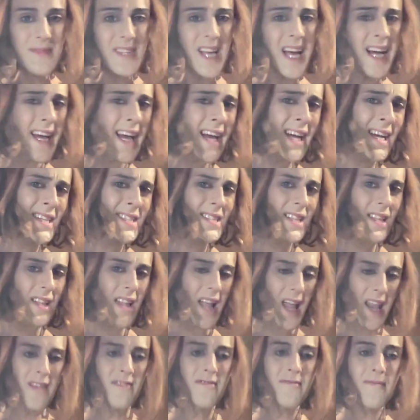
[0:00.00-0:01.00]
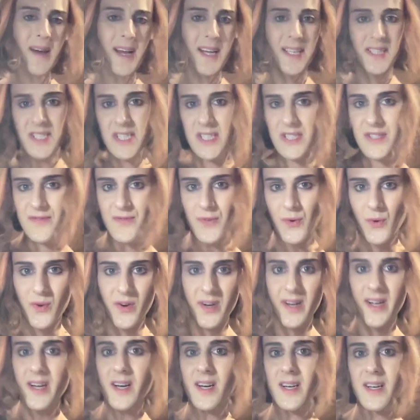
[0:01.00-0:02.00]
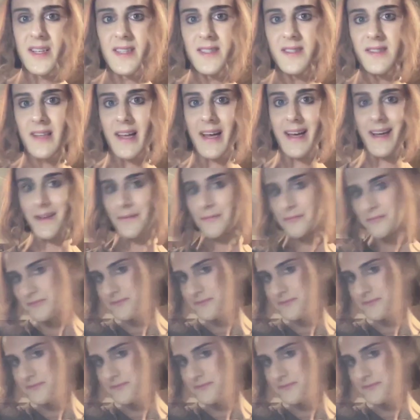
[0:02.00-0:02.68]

Again, because a lot of my dysphoria is like